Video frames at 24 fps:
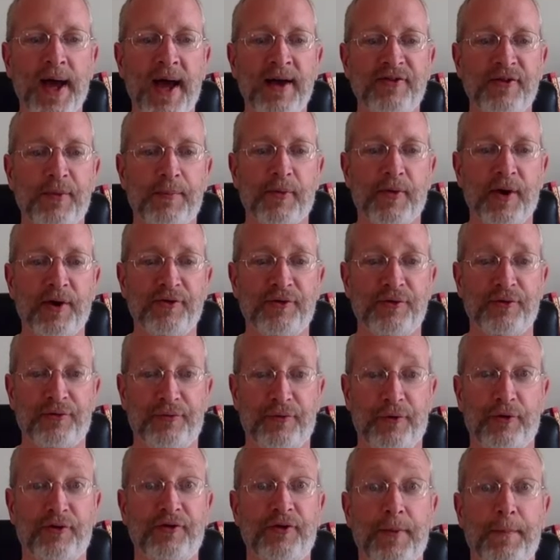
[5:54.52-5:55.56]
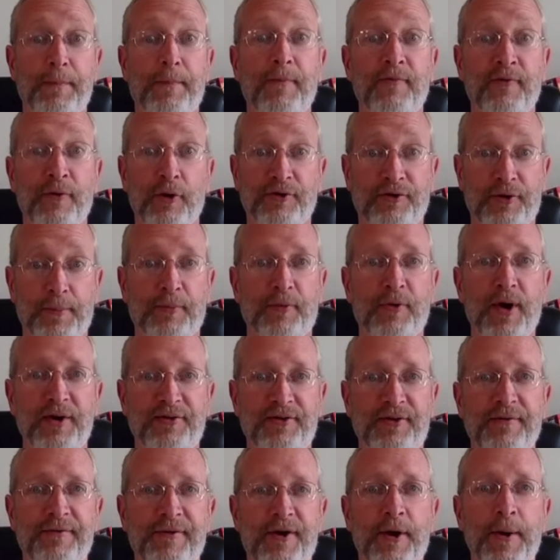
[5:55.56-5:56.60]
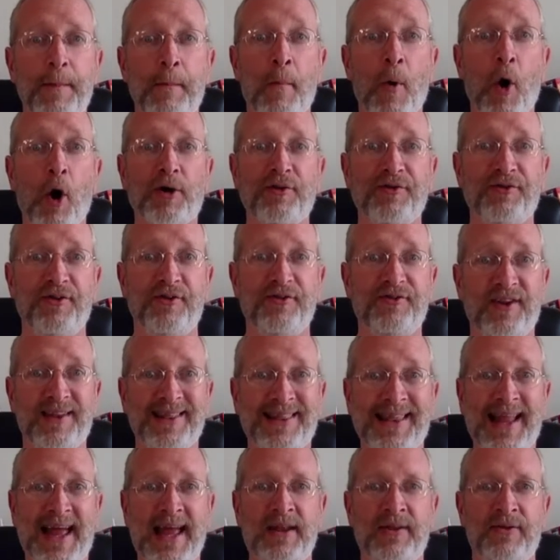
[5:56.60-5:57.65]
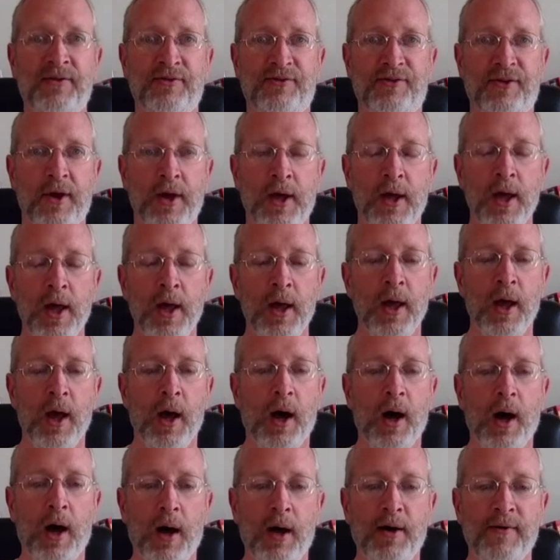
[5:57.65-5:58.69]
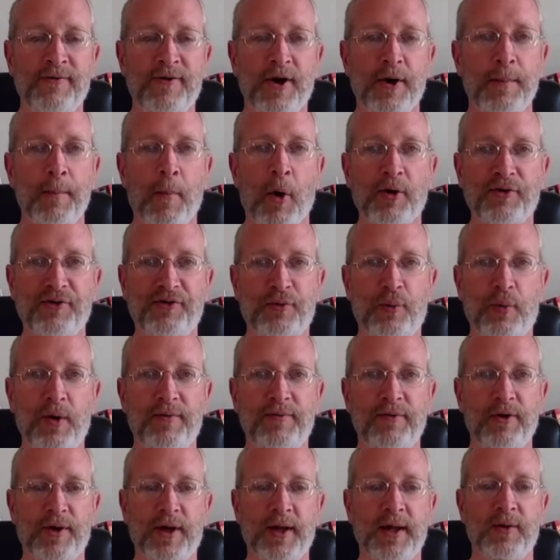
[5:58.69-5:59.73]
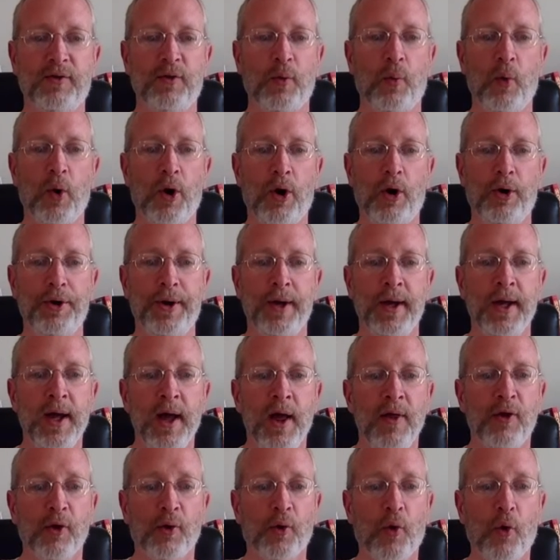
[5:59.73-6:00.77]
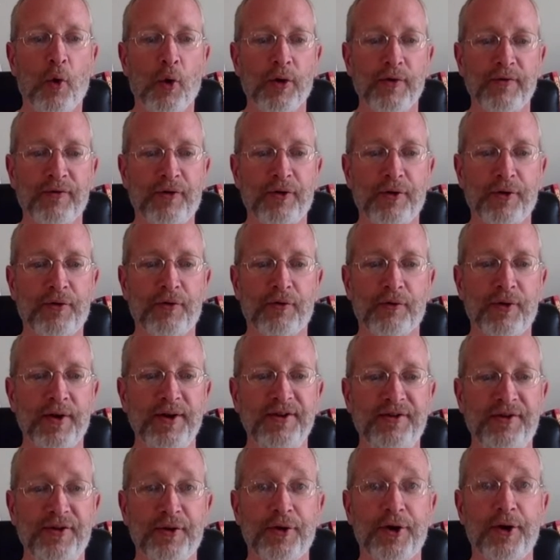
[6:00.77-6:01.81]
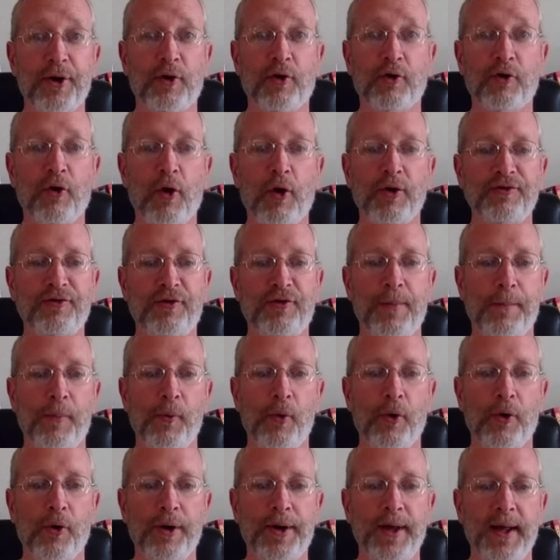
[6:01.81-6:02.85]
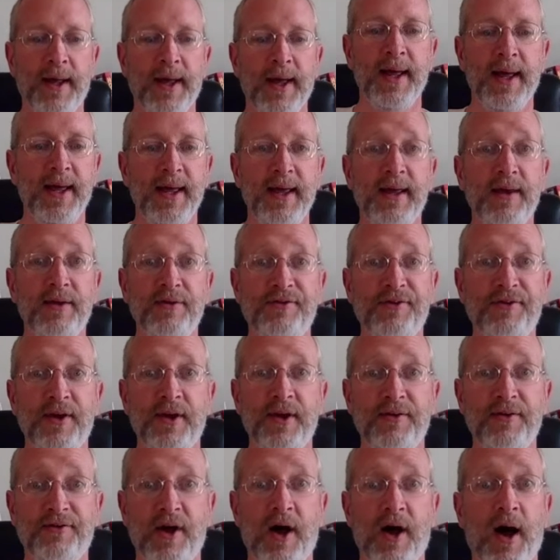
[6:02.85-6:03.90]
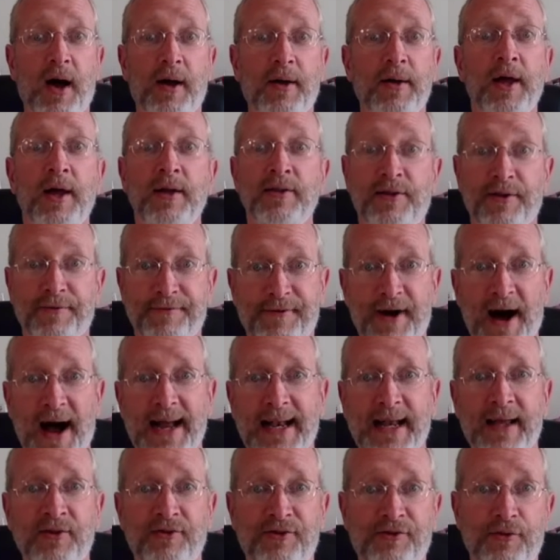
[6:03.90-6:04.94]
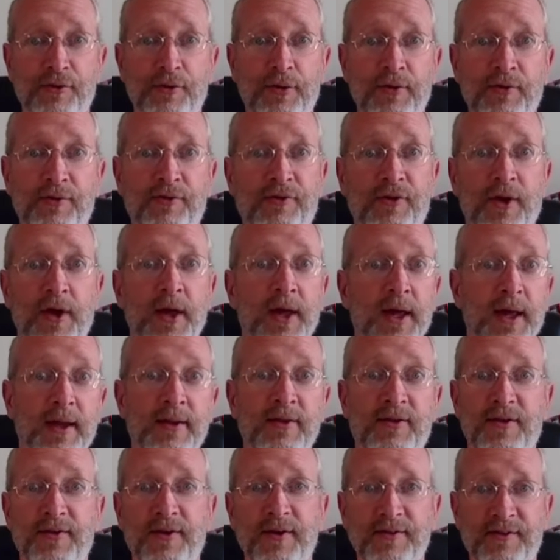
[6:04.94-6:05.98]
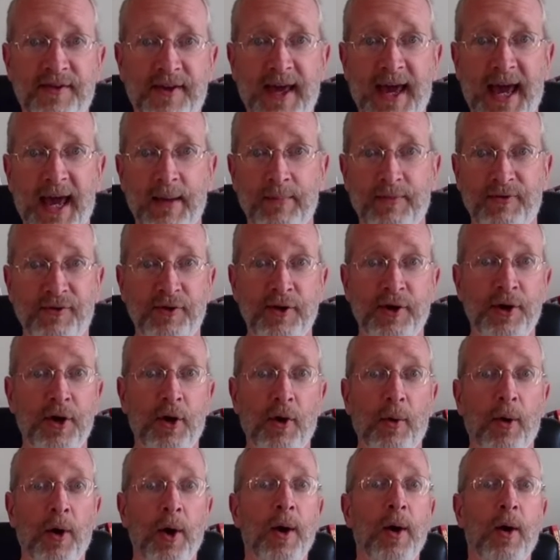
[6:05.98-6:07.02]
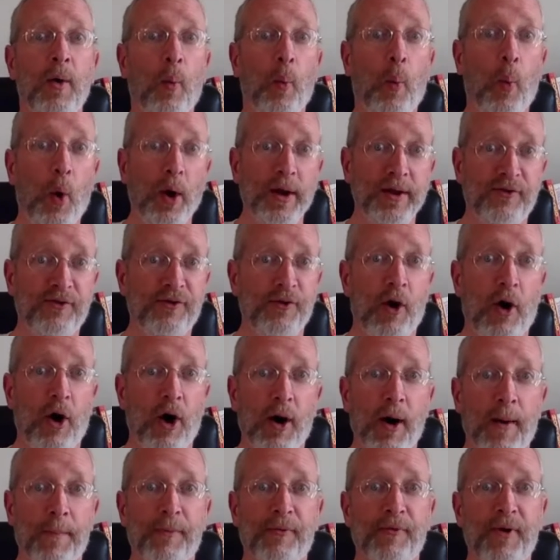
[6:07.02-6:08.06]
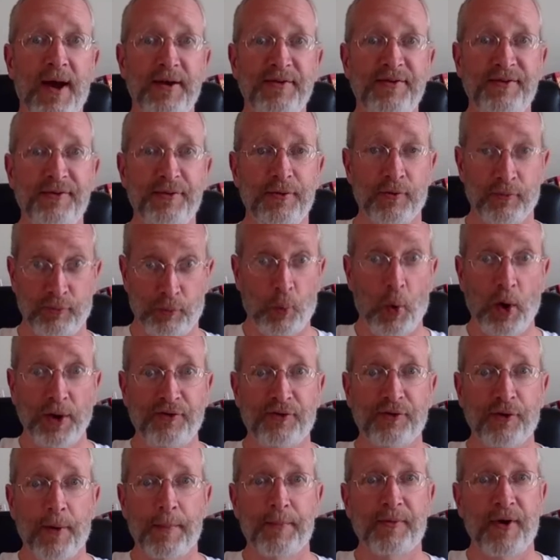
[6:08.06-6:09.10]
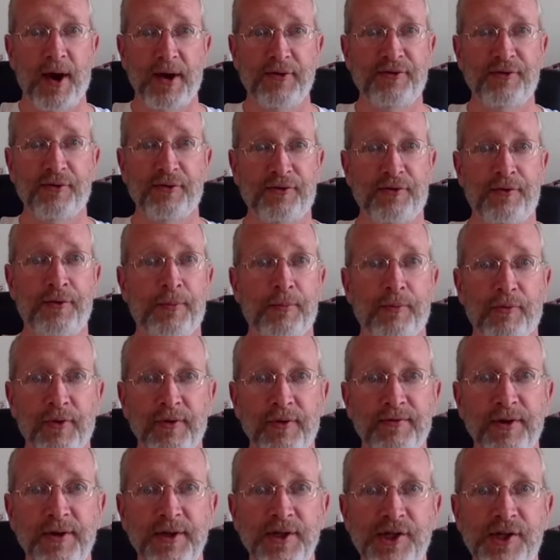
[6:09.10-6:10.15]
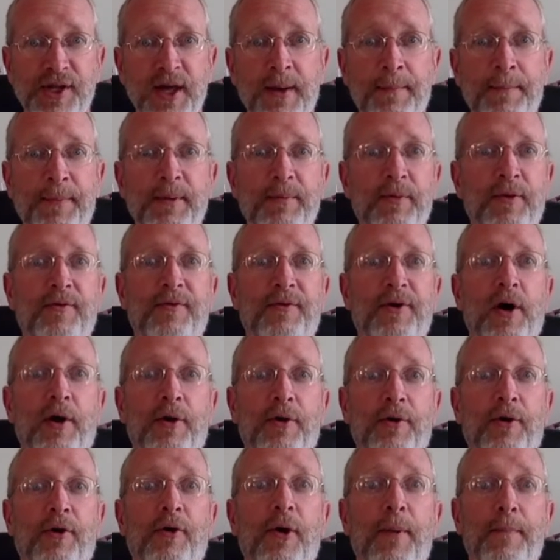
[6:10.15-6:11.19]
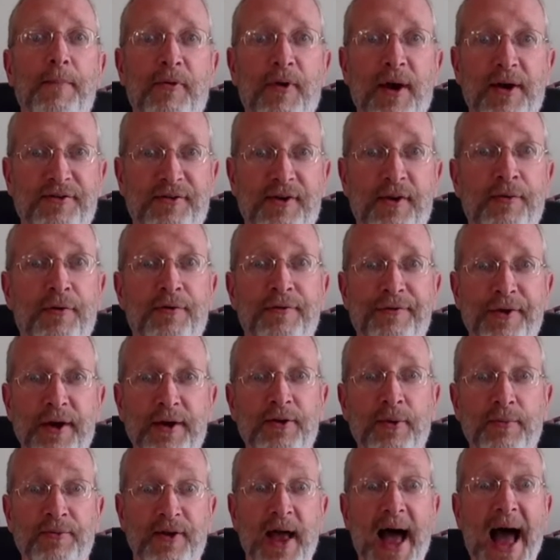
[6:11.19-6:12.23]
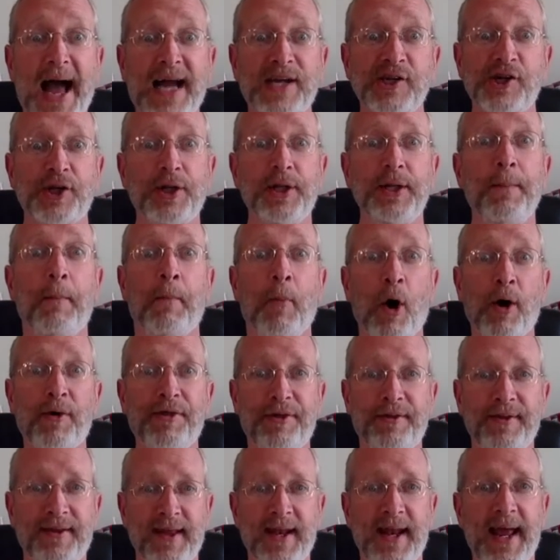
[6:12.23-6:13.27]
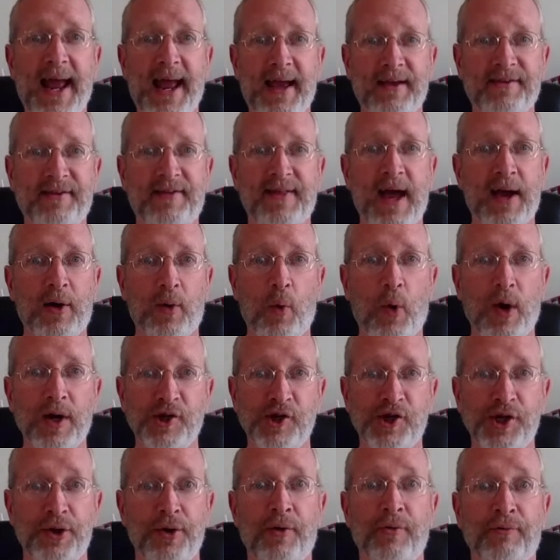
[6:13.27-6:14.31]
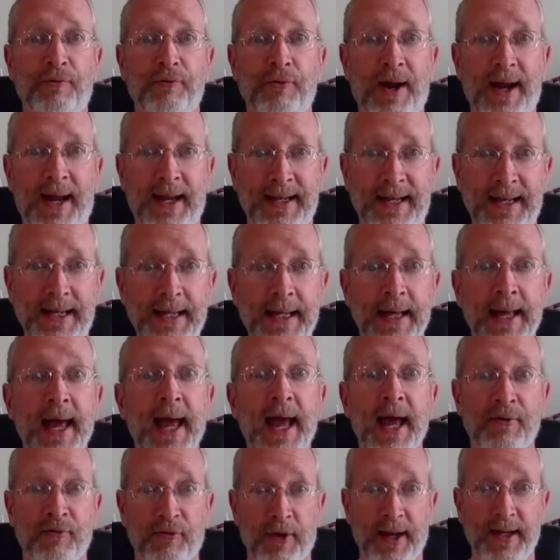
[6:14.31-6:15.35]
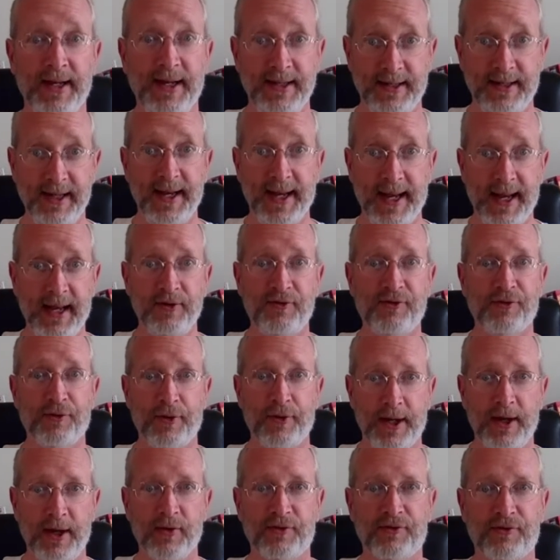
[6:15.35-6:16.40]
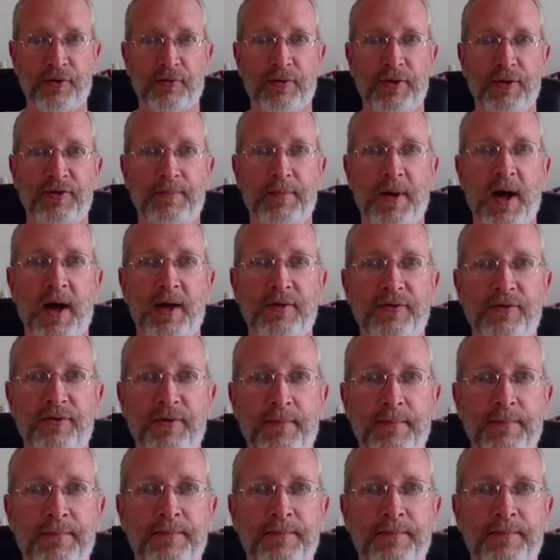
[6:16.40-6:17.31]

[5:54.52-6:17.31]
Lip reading: as oppressors versus oppressed, a very Marxist lens, a very Marxist way of looking at the world? The core of critical race theory across the board is dividing students into these camps. You know, whites are oppressors and they're privileged, and people of color are oppressed and they're victims. Actually, Martha did ask that question of Randi, and Randi did answer it. Here's her response.